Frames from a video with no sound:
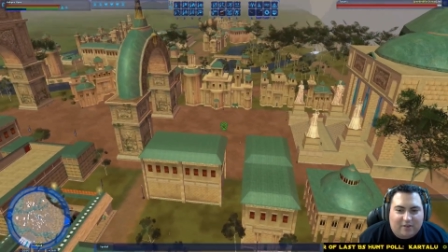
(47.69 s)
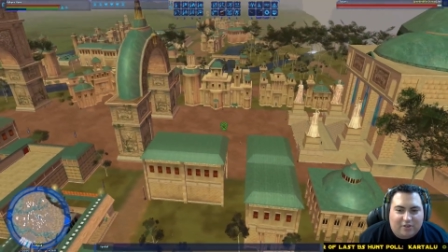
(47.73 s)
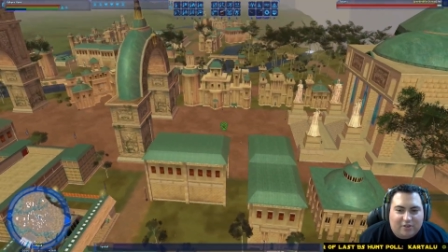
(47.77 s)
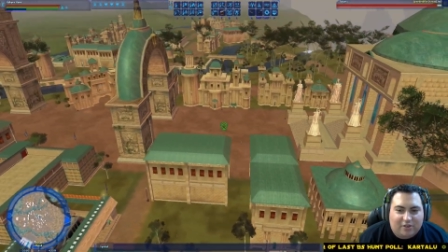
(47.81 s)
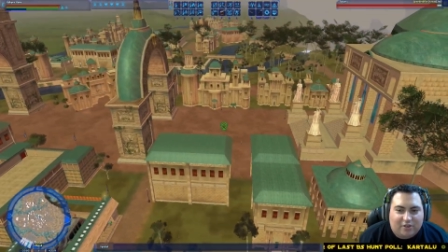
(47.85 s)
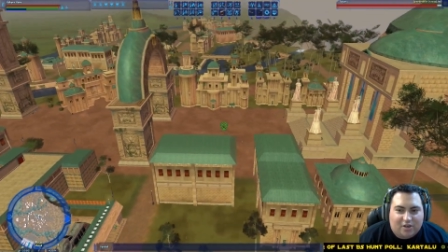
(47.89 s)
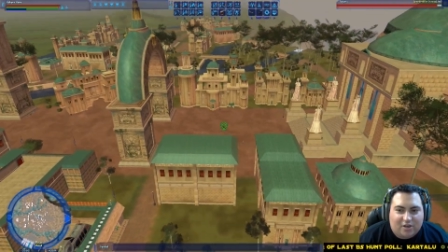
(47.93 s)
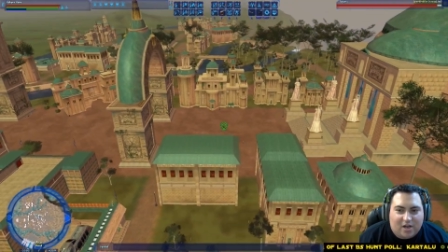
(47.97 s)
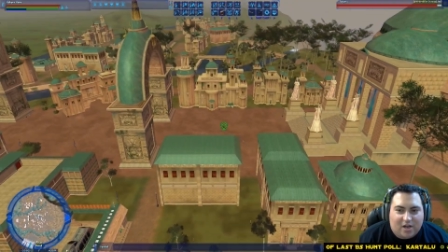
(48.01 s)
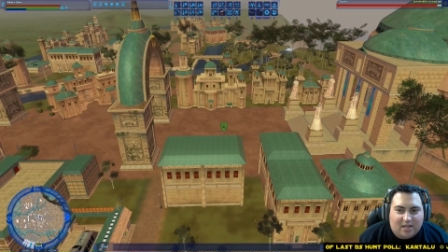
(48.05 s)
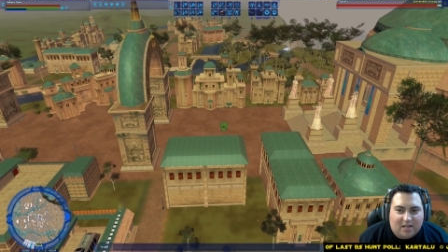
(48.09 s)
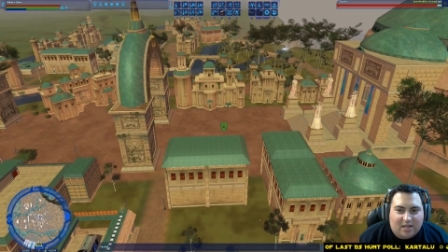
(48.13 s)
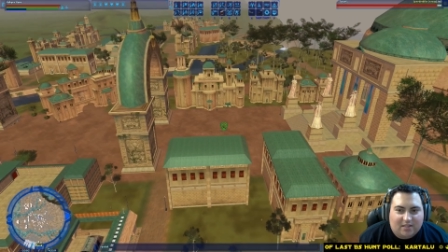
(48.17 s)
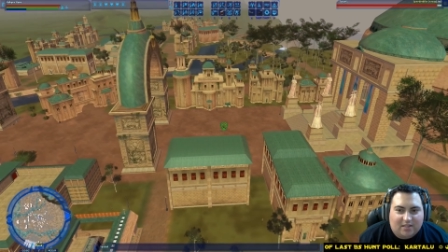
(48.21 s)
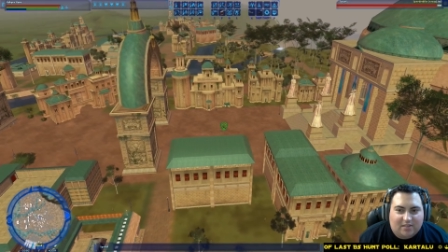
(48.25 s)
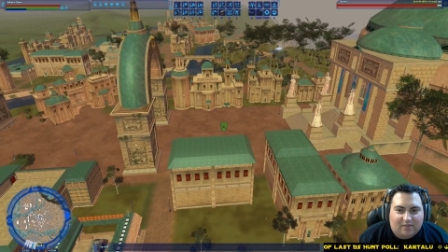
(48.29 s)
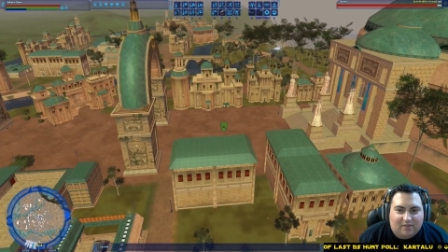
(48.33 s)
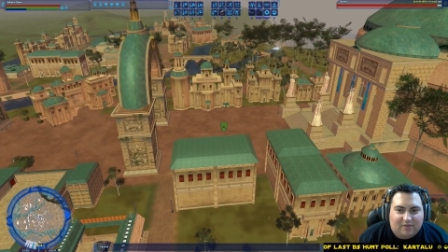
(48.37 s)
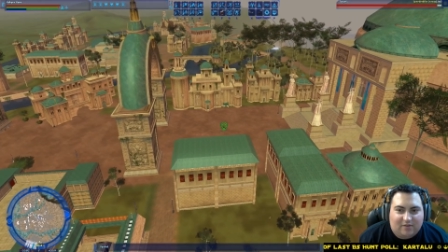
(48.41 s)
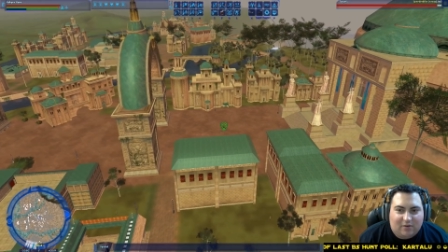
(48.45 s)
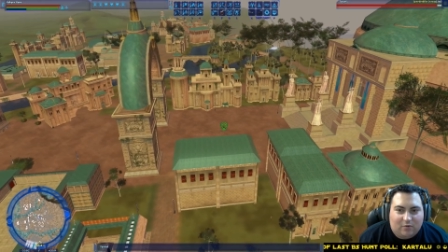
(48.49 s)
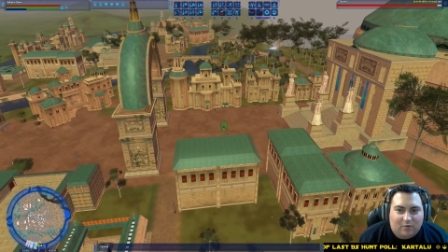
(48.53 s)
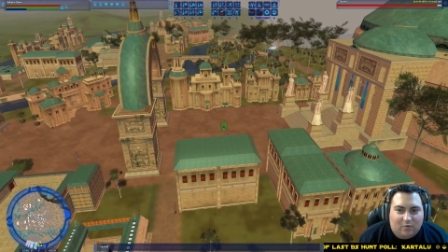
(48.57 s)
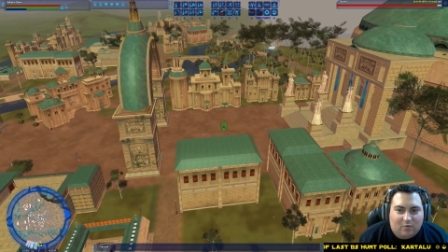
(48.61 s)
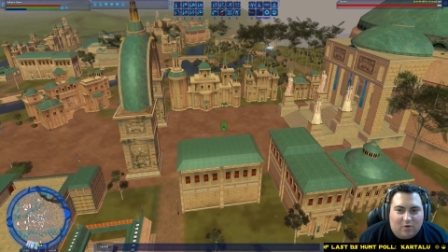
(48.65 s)
shots
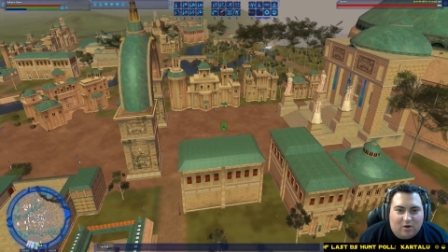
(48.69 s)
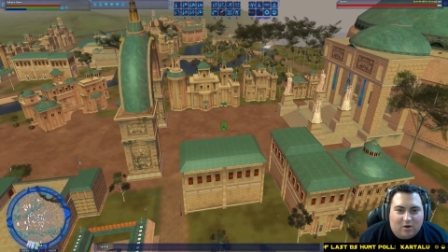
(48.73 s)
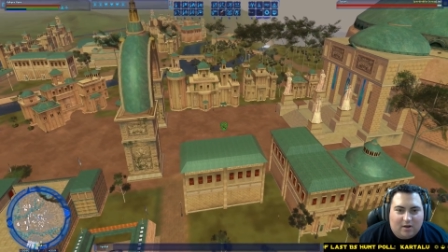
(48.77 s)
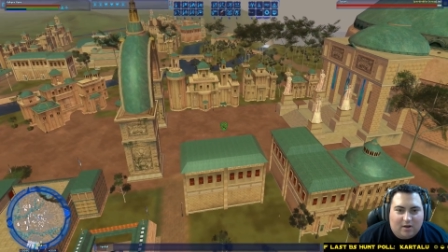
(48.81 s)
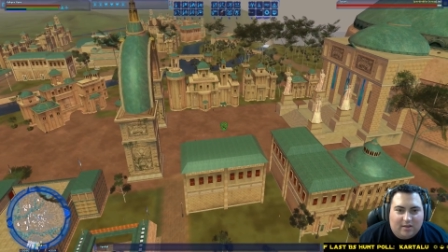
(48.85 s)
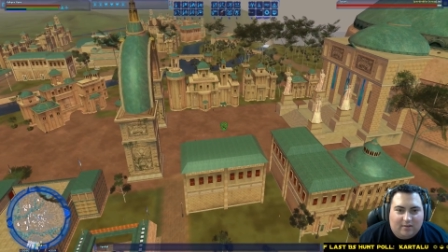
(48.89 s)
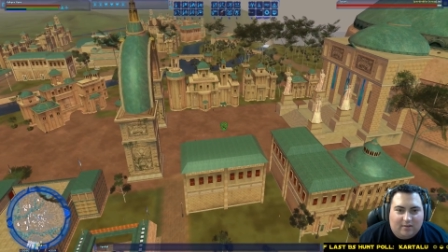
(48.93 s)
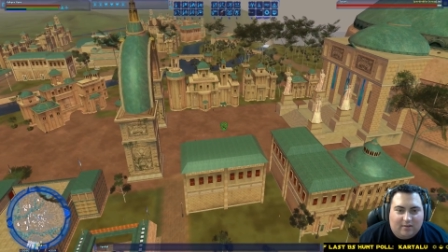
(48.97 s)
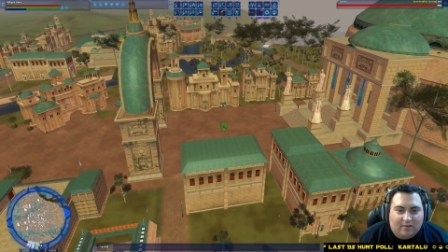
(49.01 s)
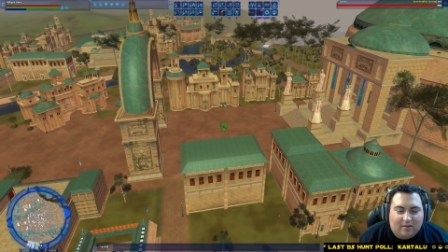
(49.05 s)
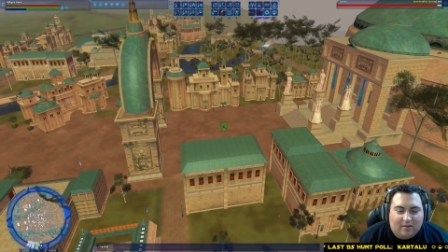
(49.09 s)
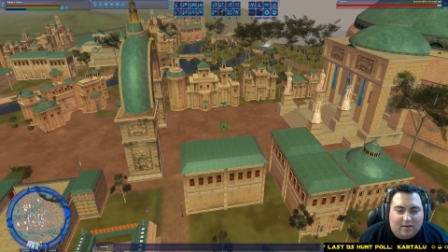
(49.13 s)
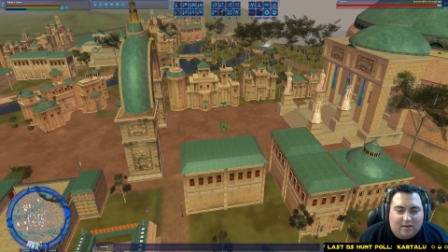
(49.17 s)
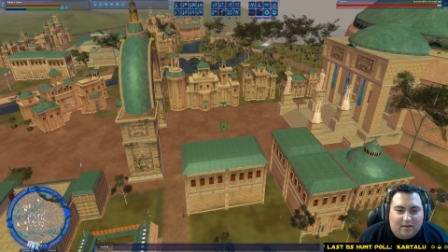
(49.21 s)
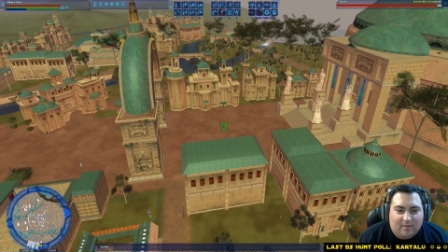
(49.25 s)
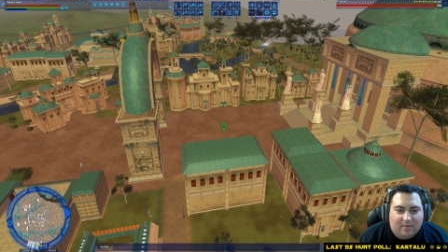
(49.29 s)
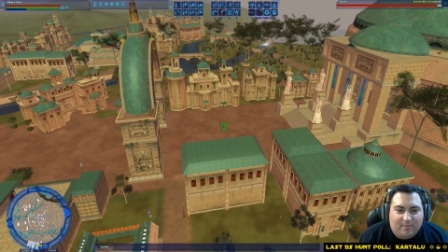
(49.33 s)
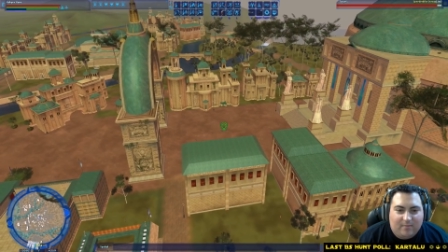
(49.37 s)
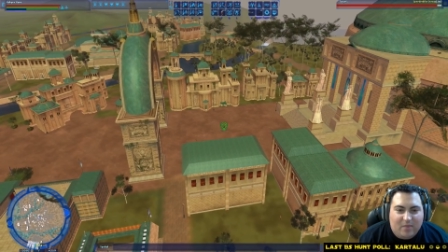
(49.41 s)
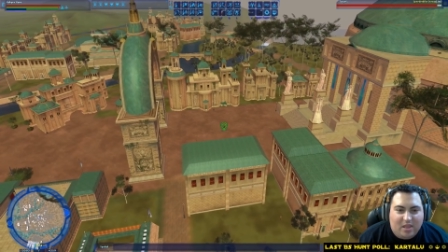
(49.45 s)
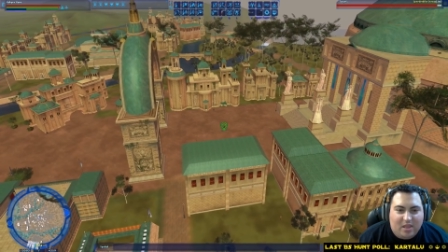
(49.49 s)
if you want. Um,